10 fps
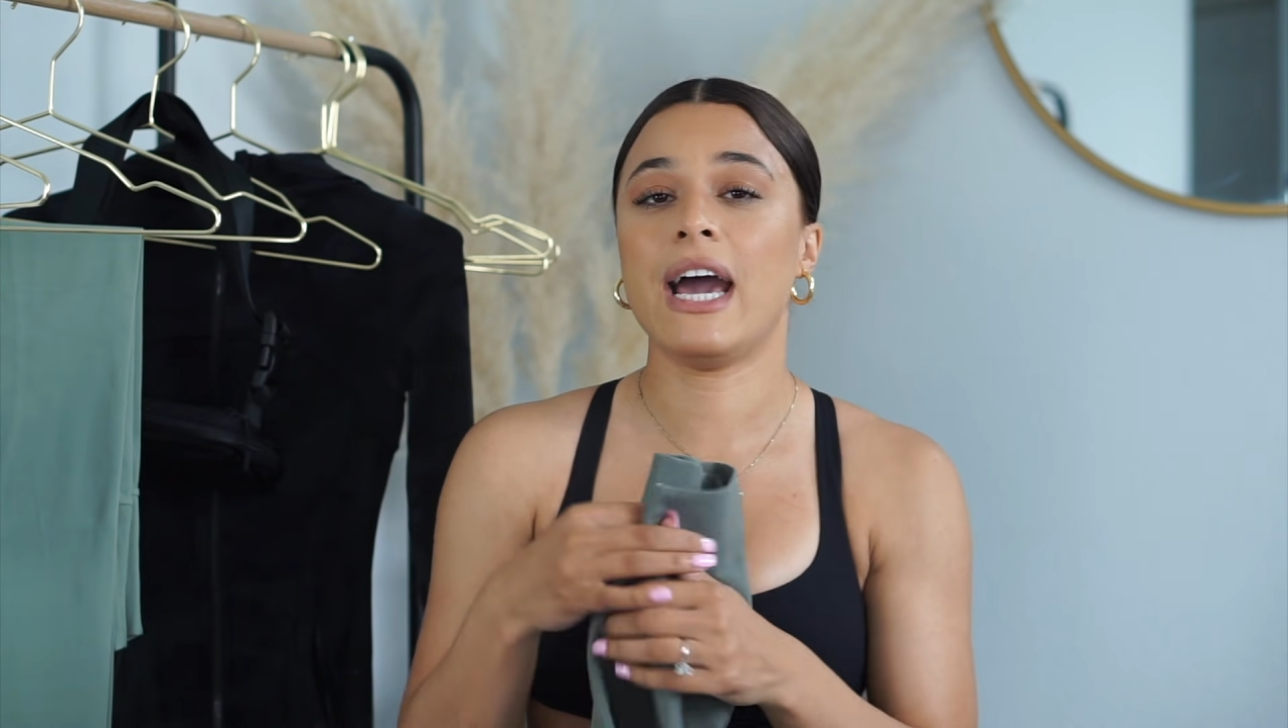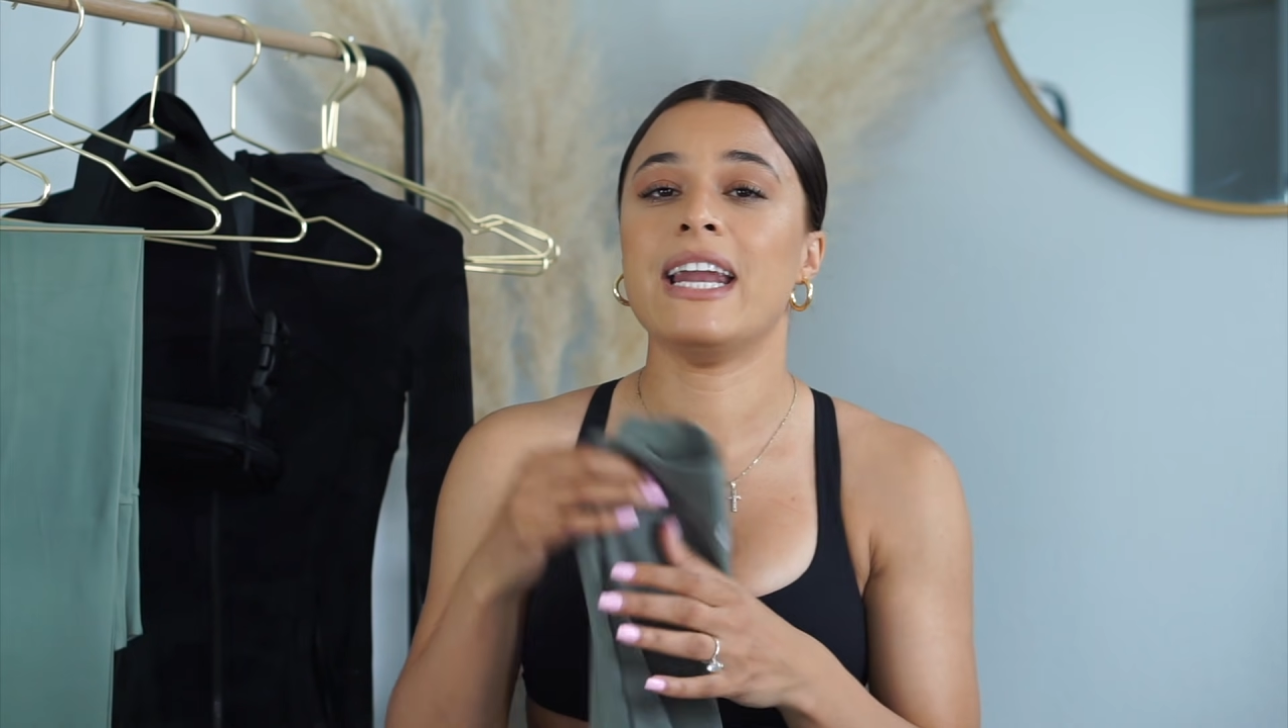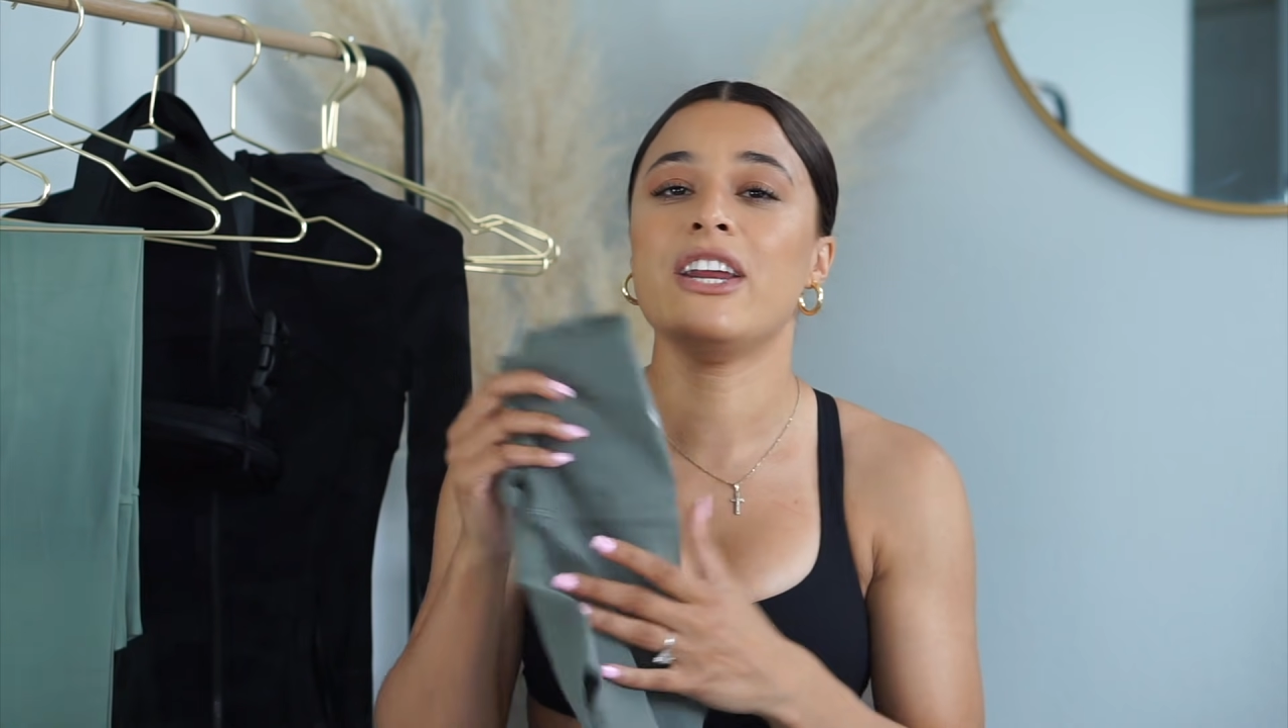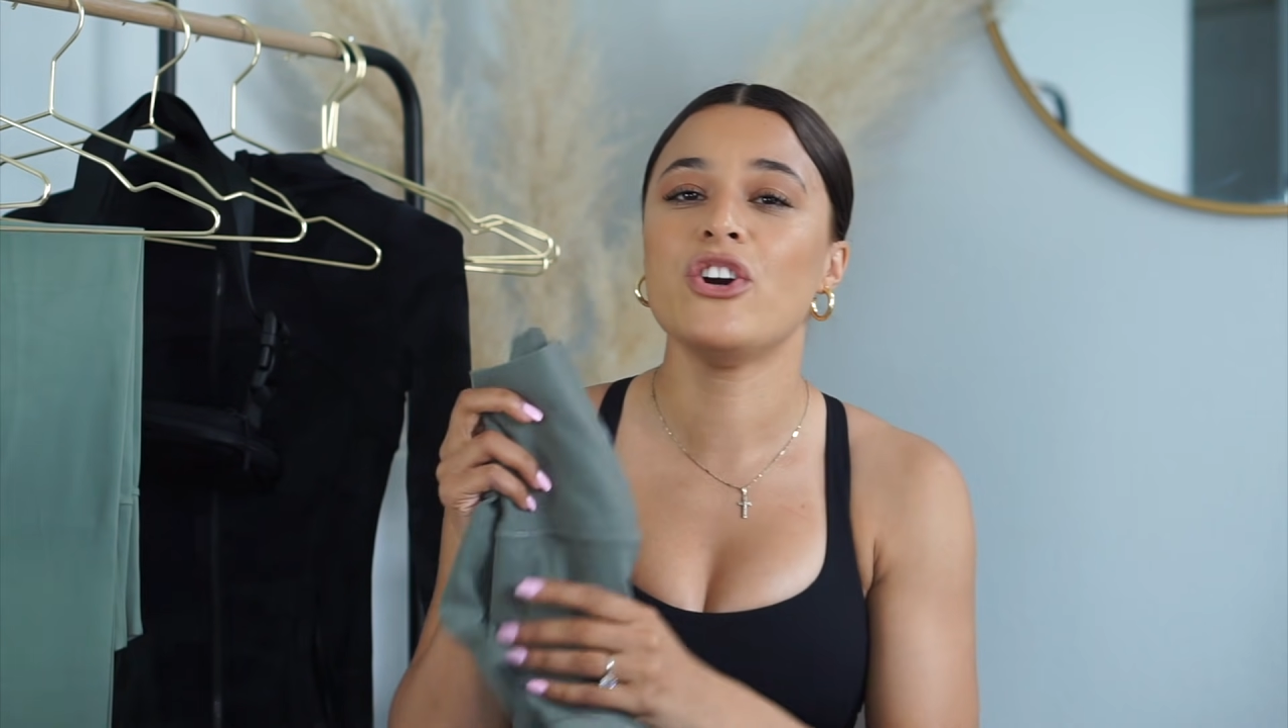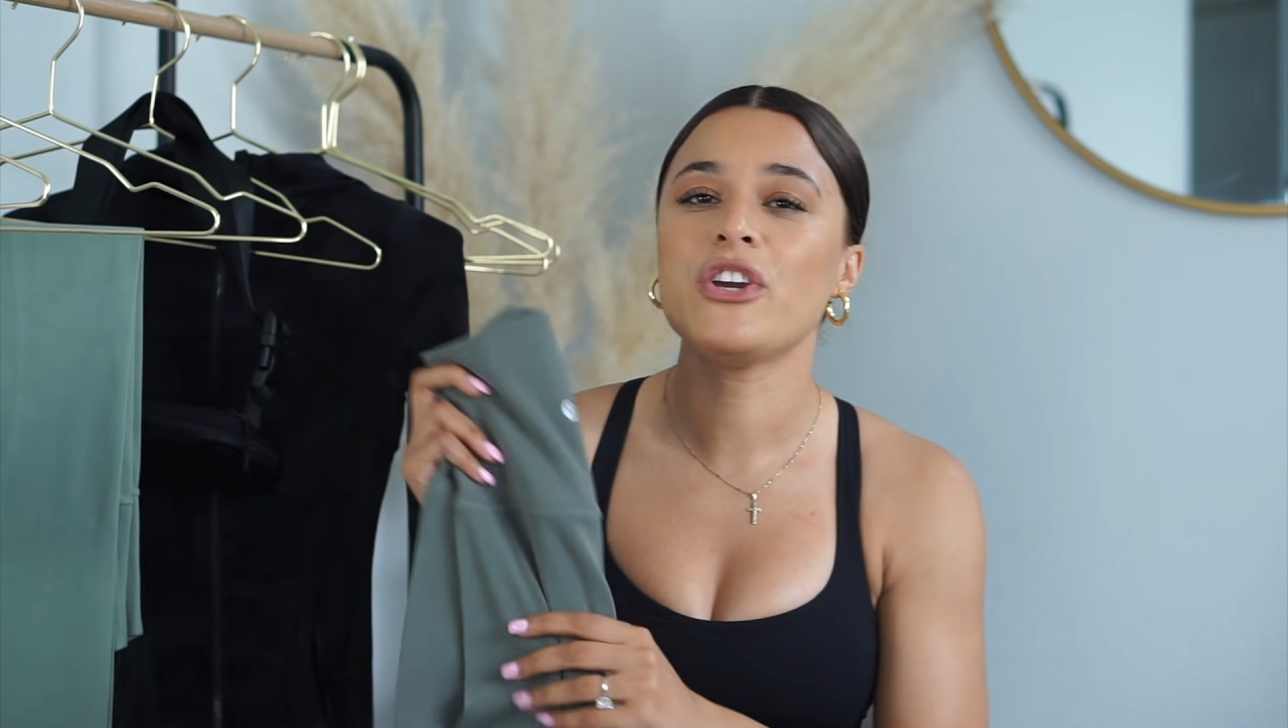And
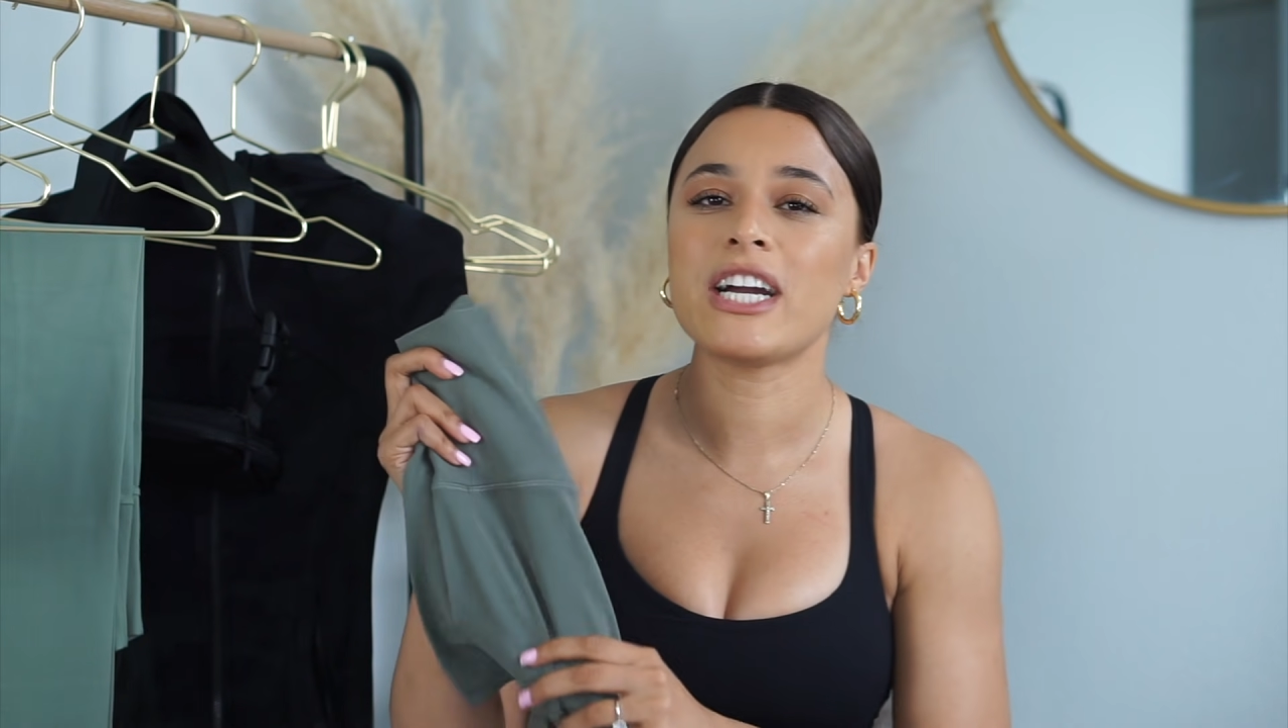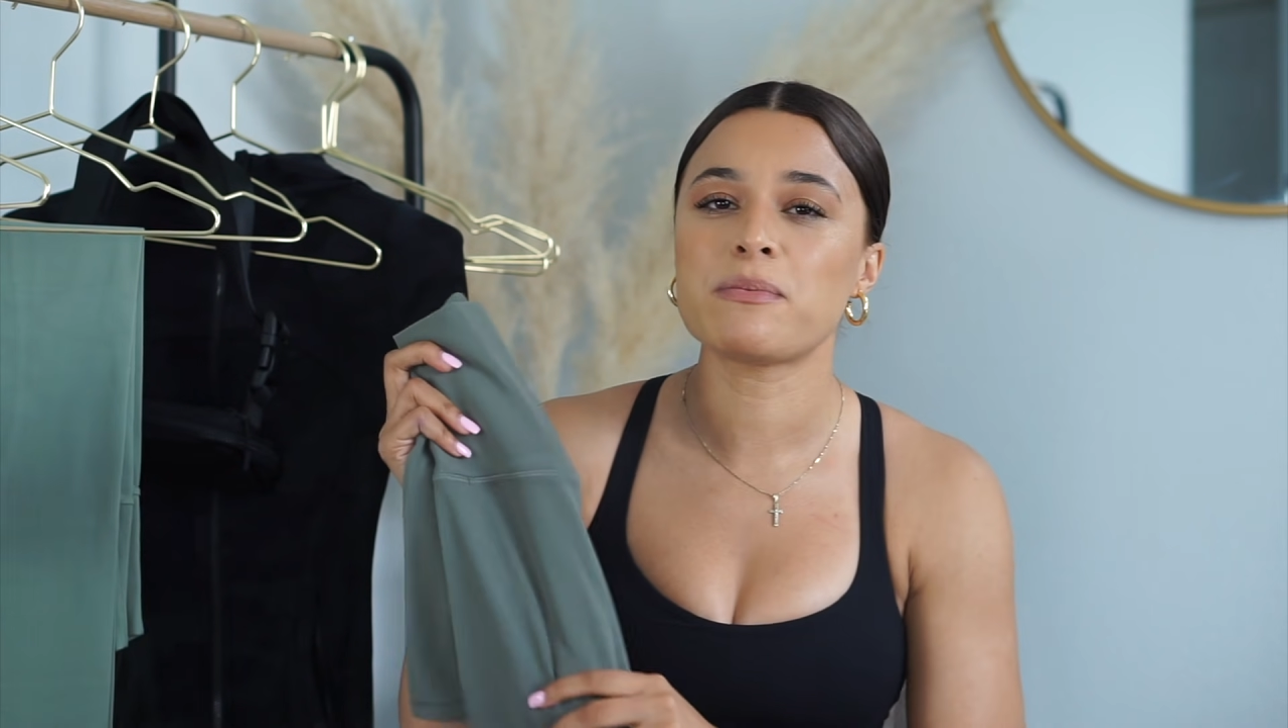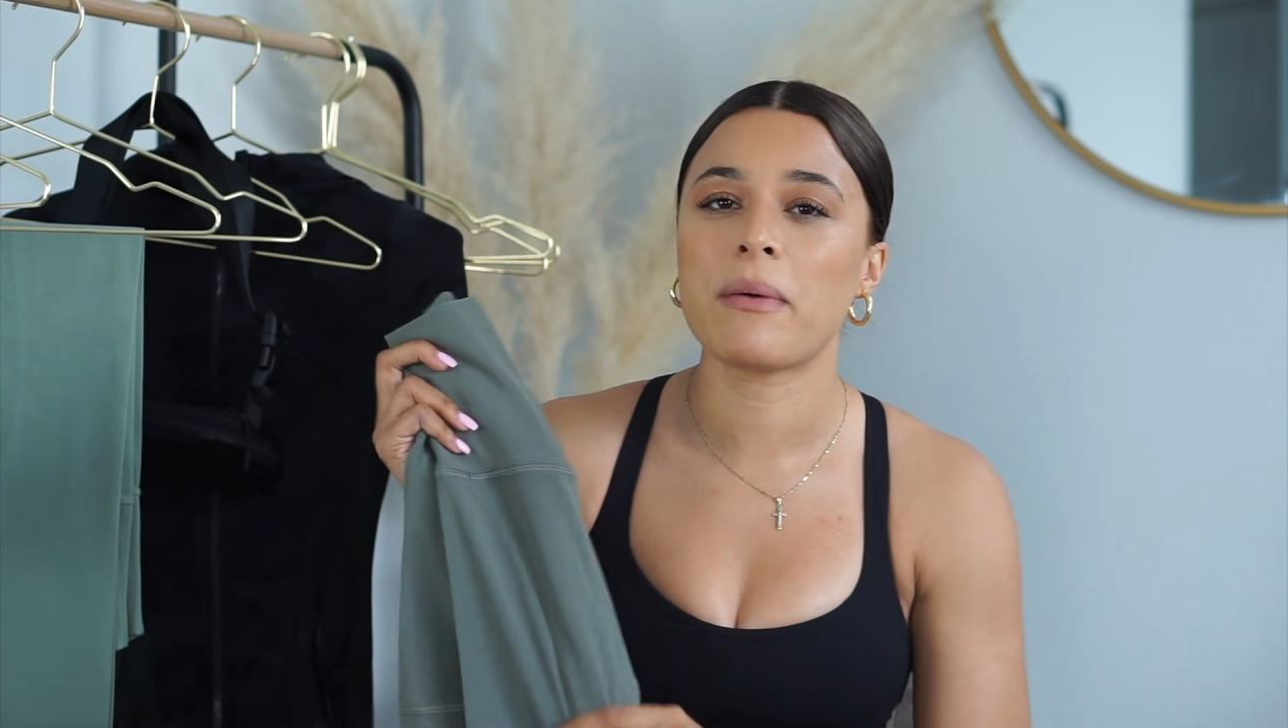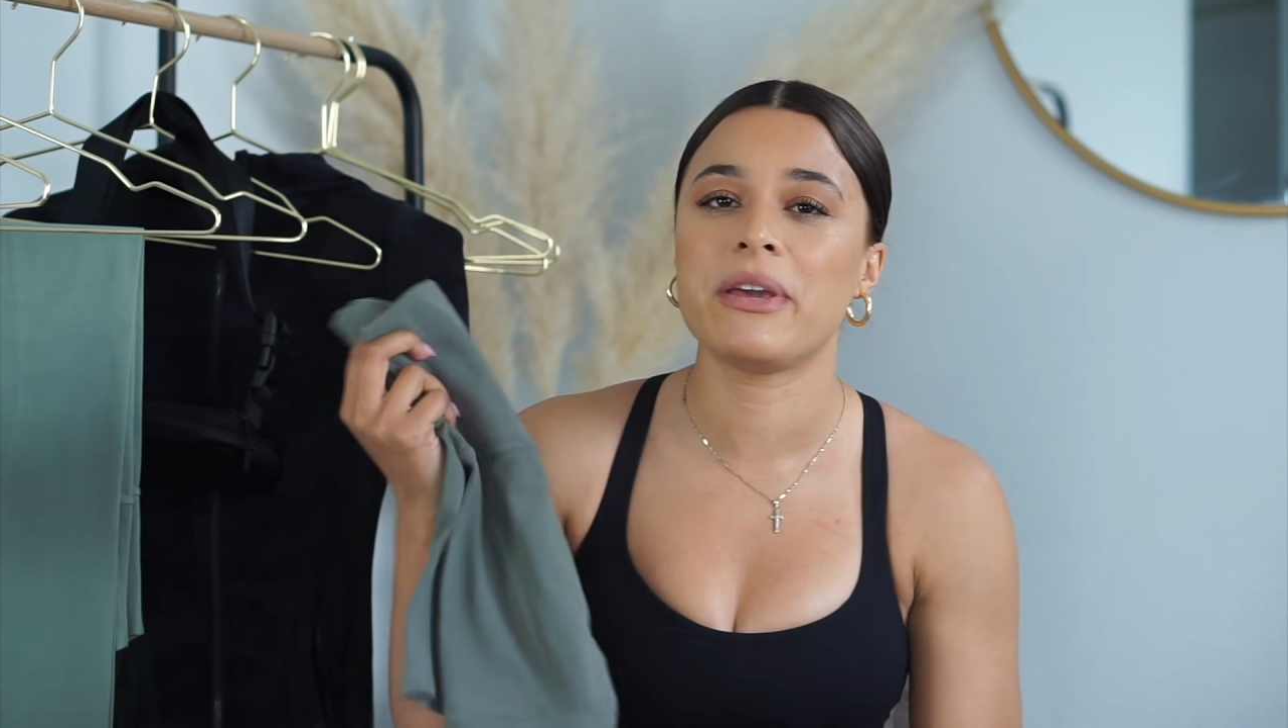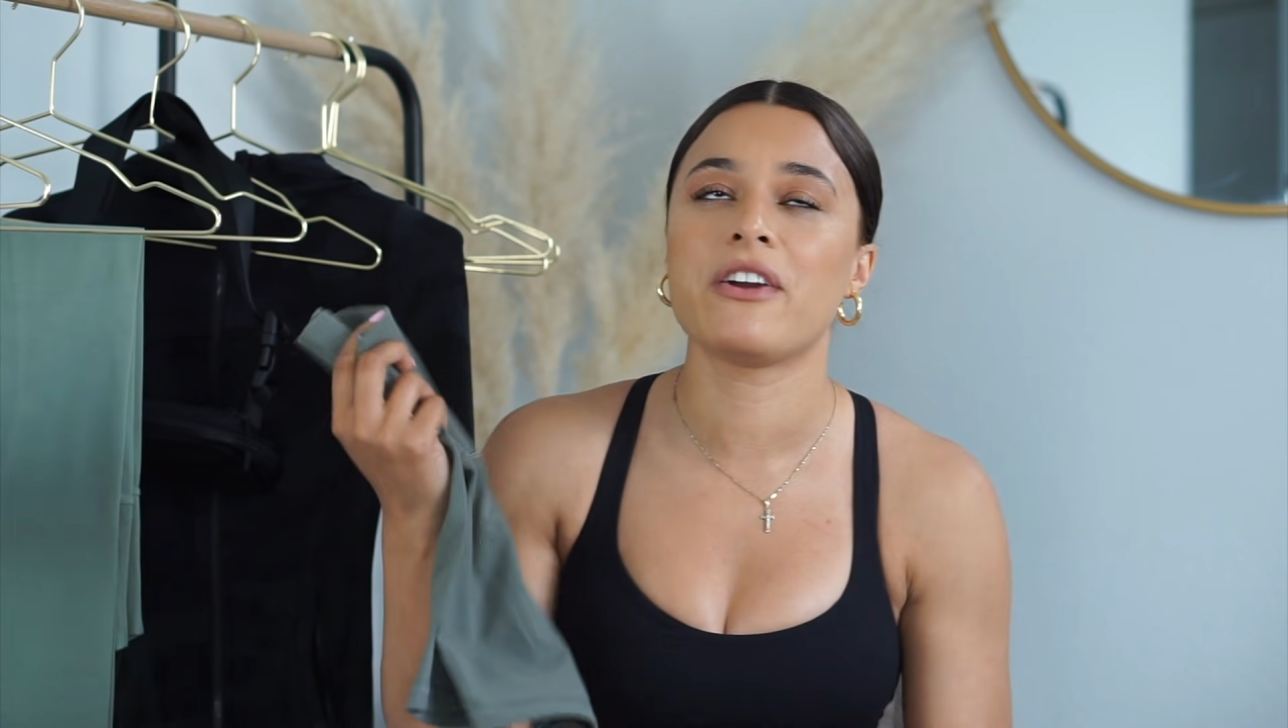I know you guys
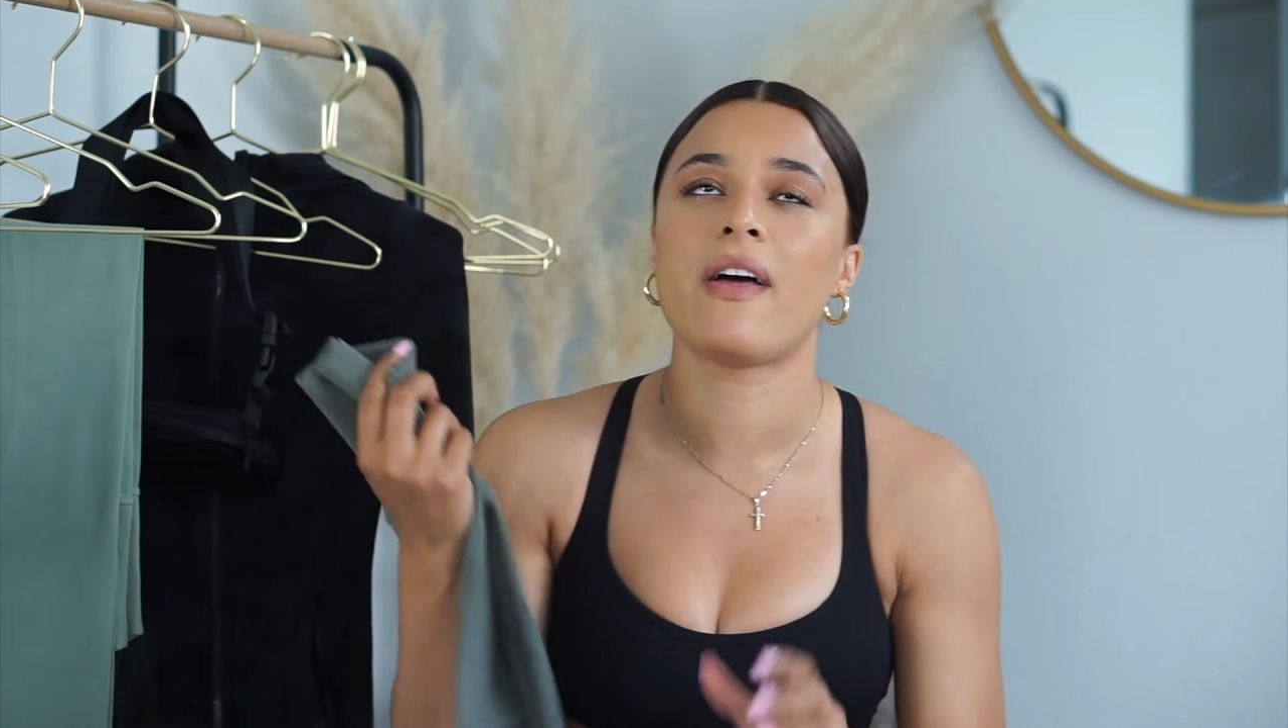probably hear